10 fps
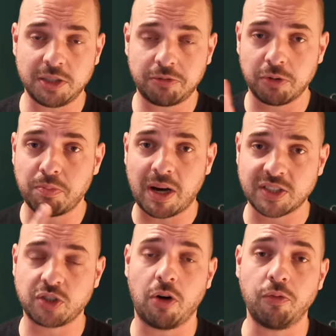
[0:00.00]
different
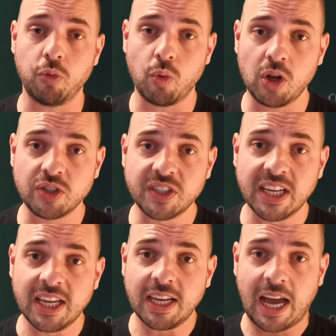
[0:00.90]
parts of the world,
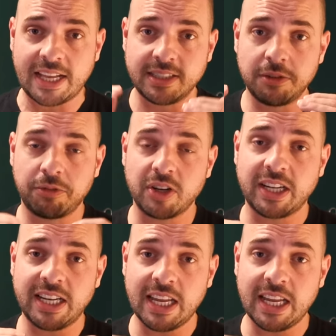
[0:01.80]
at different